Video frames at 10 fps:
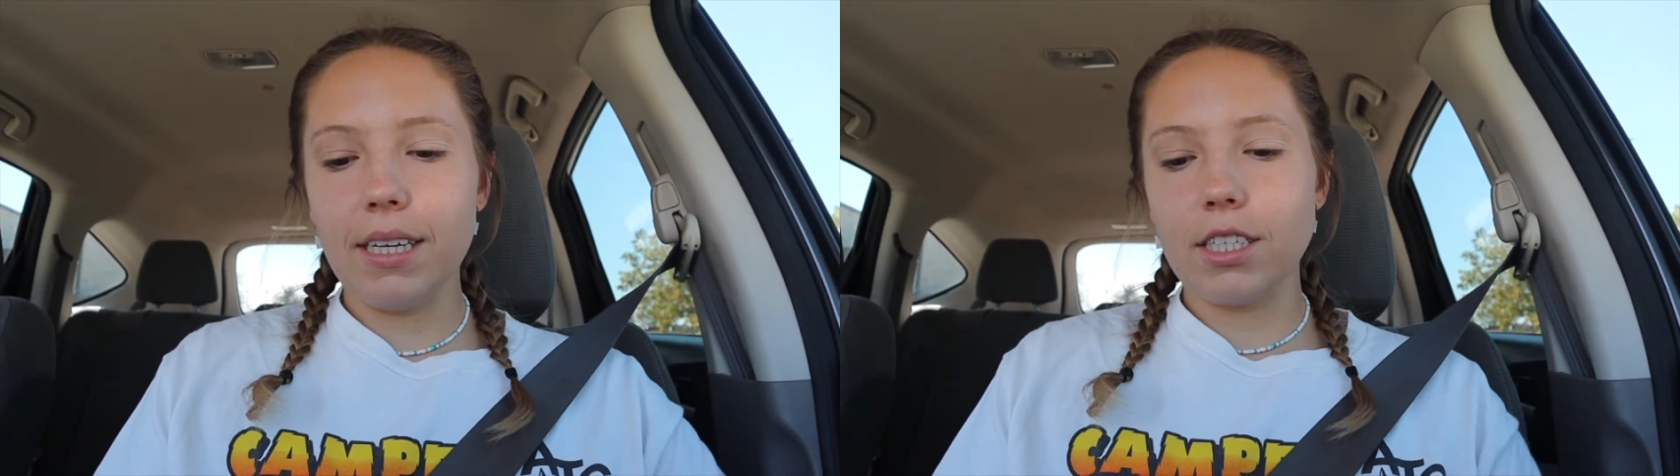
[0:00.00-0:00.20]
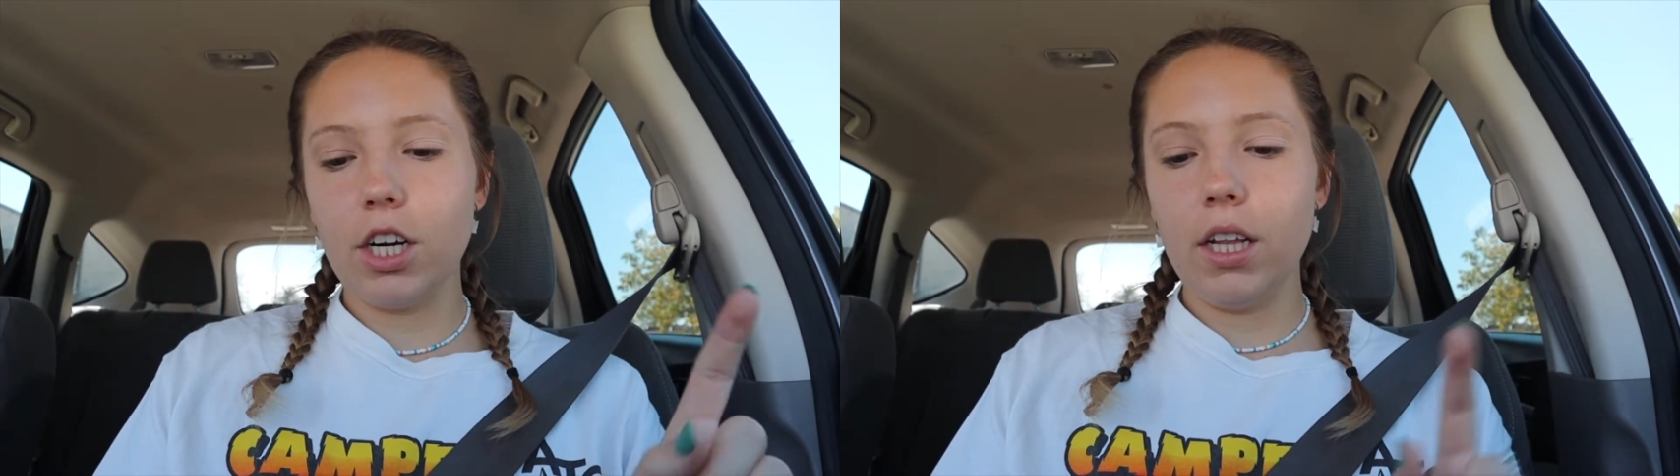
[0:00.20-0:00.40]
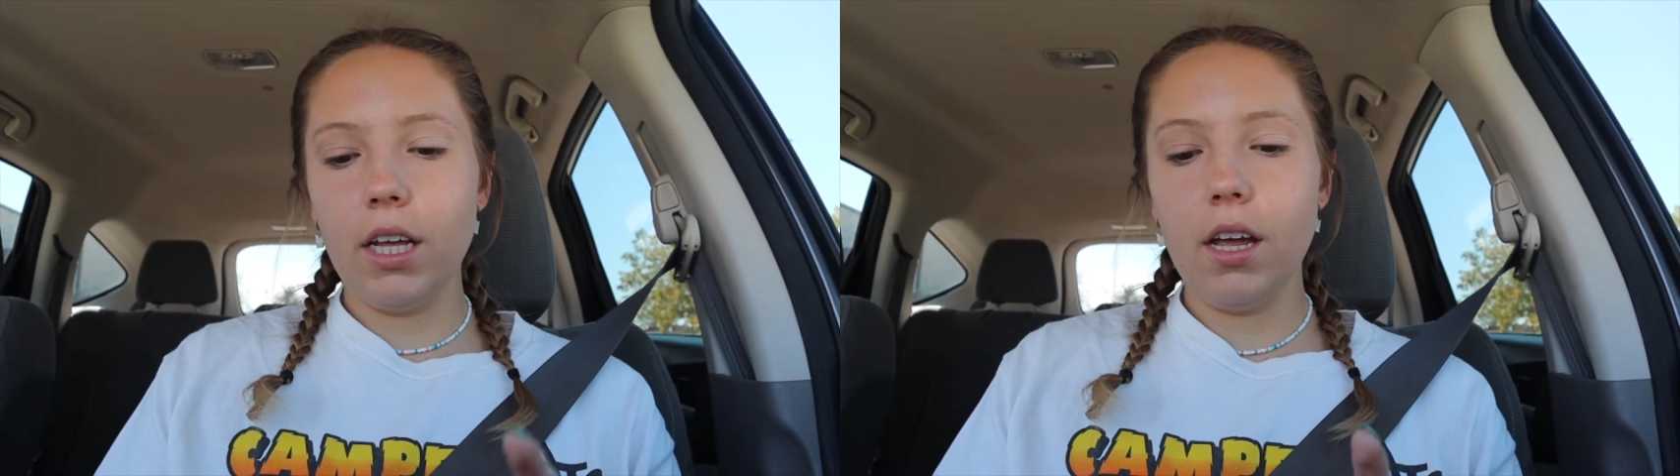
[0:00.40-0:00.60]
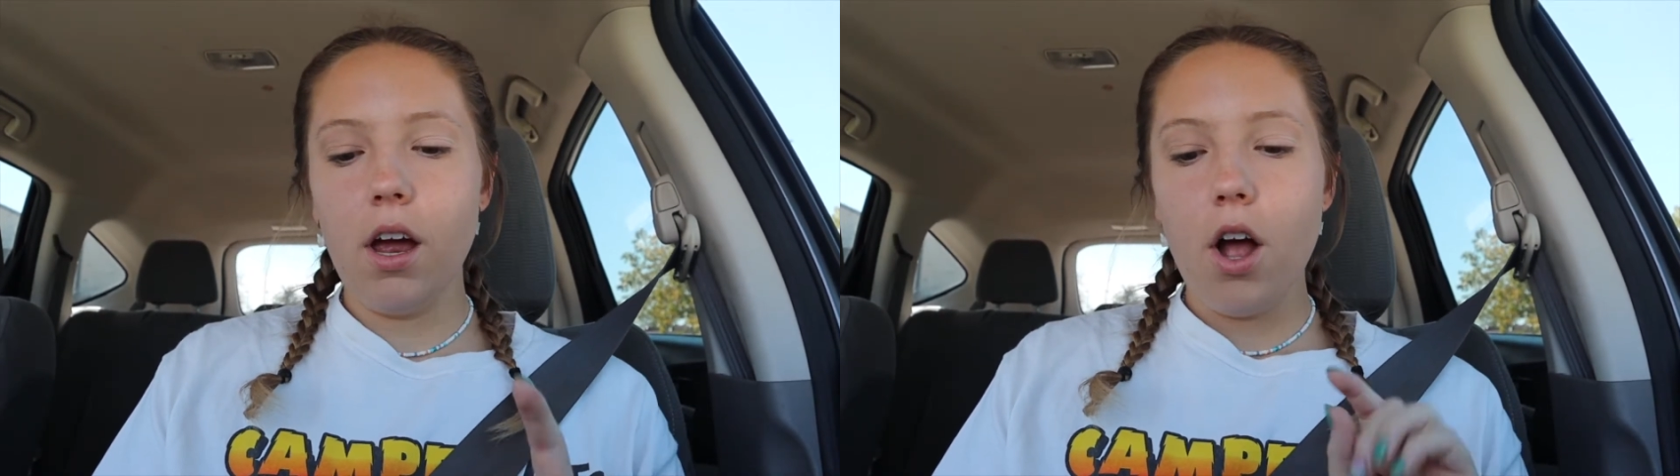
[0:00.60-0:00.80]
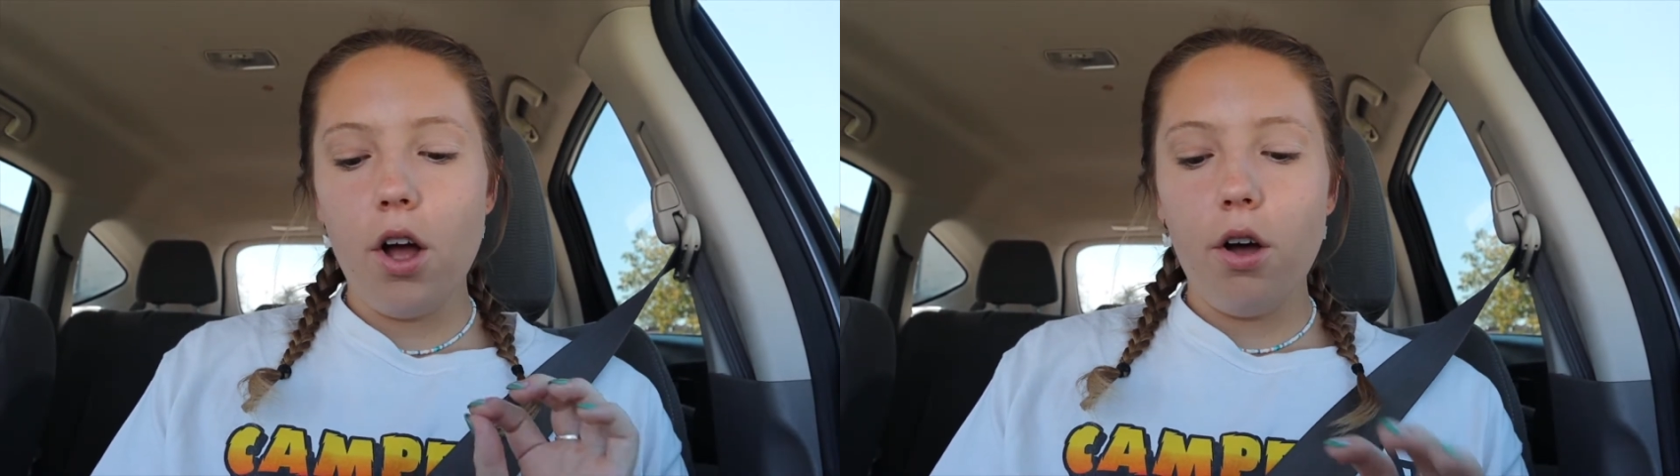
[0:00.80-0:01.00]
It's currently
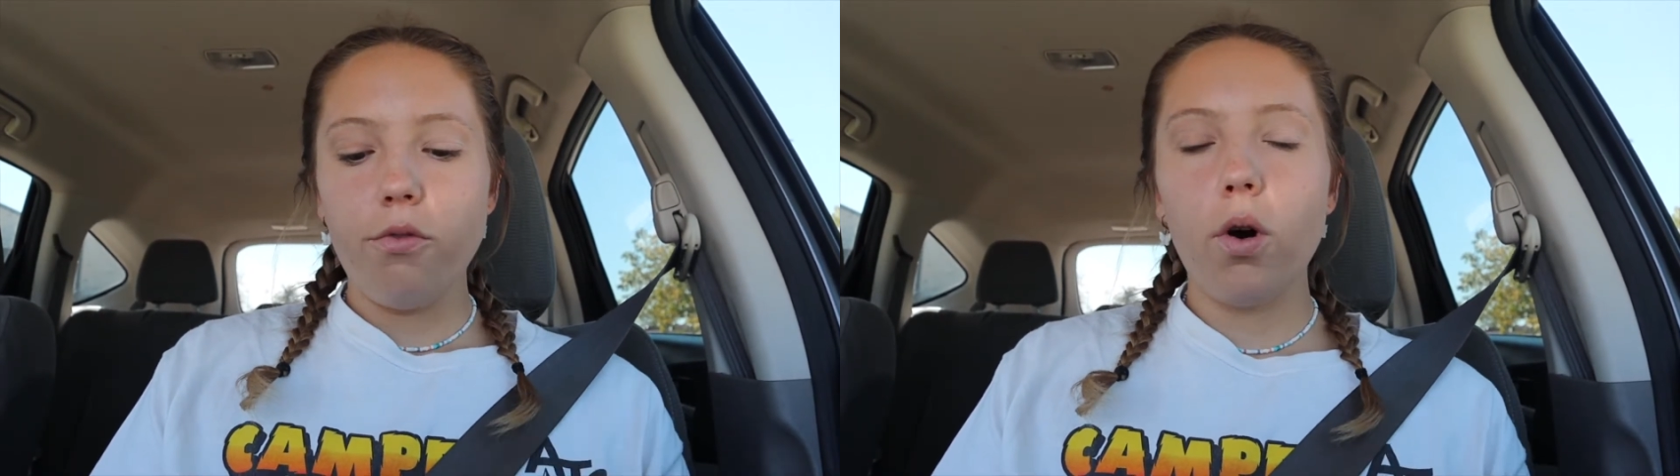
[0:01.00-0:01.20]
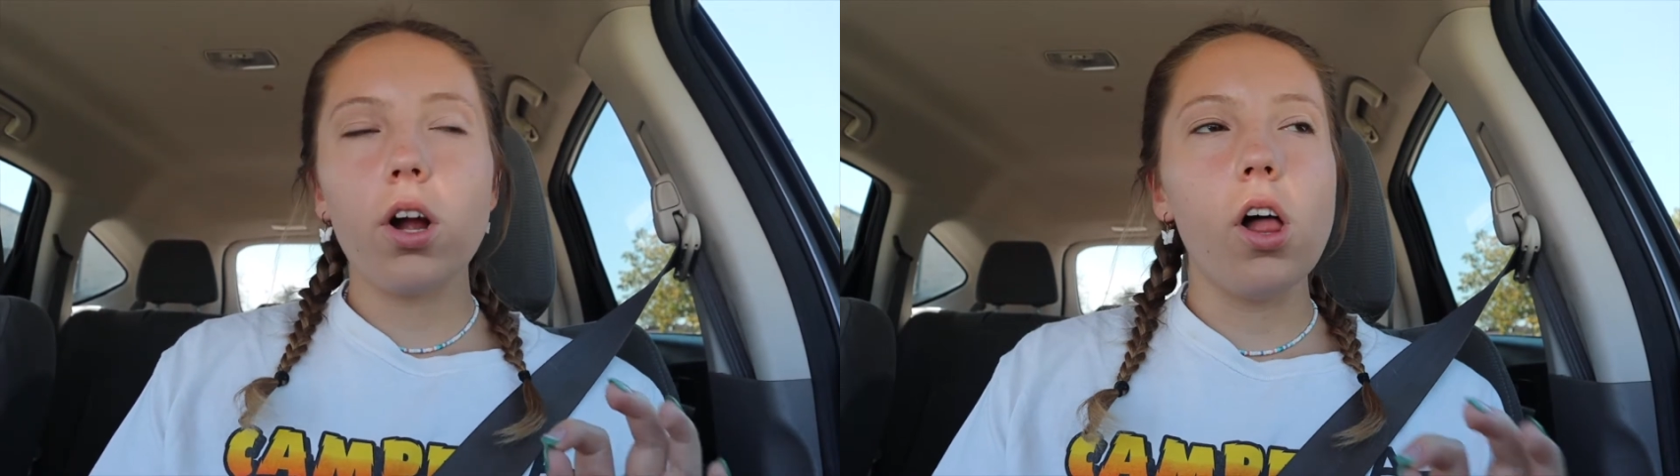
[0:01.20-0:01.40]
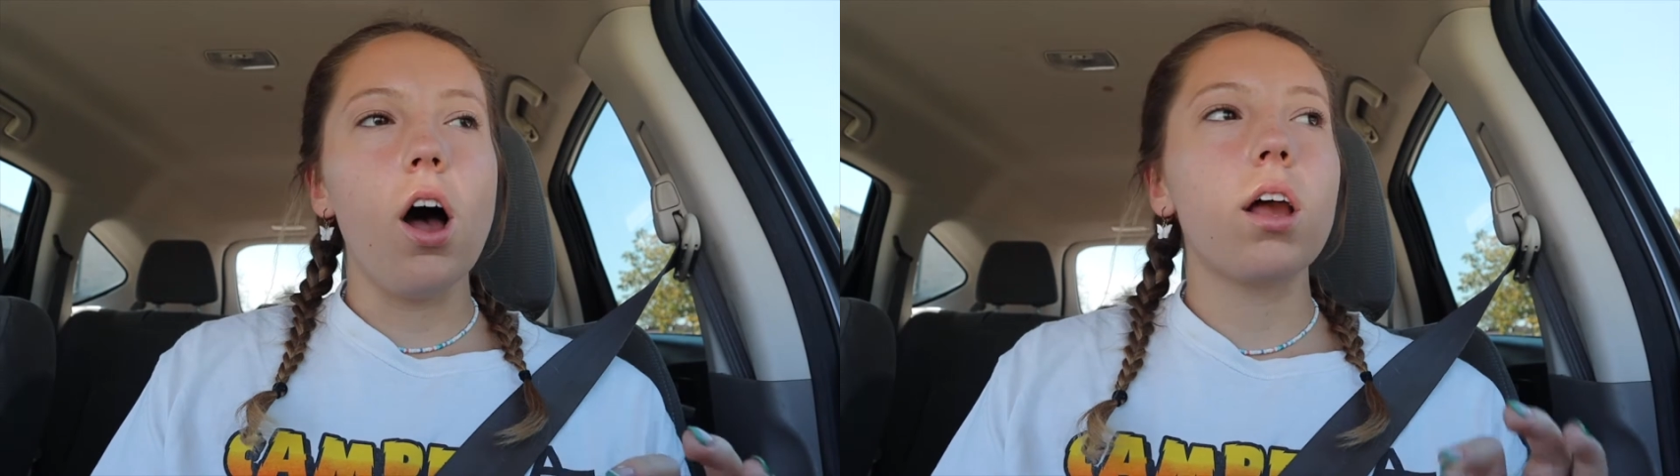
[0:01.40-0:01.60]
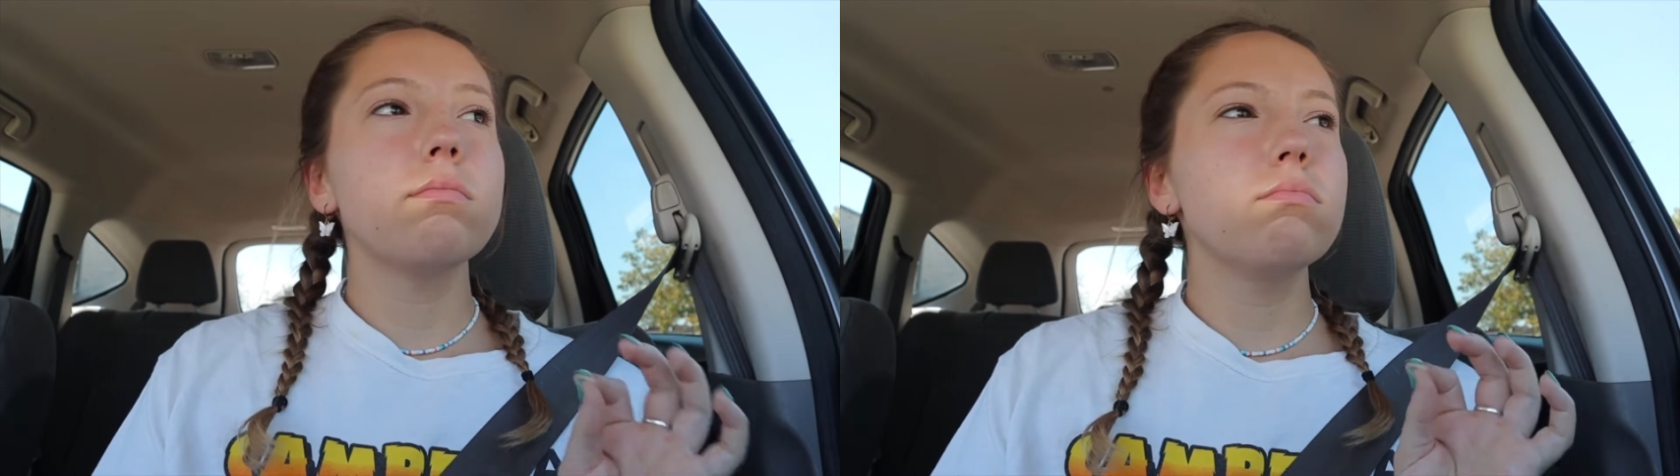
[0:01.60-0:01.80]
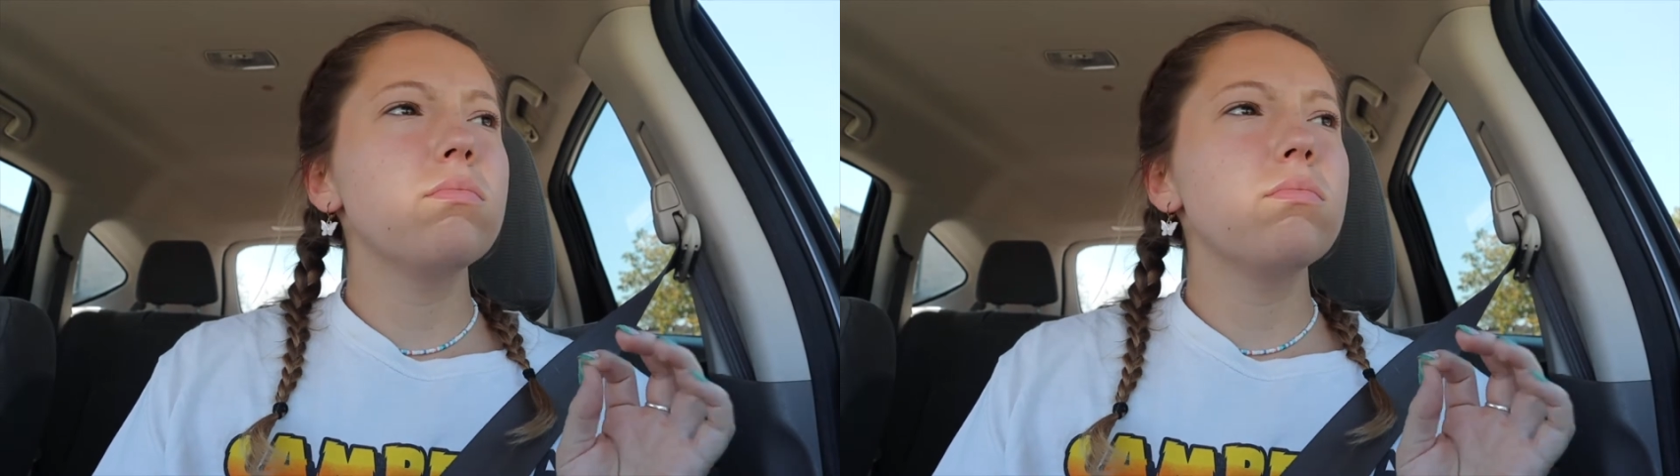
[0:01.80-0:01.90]
four o'clock.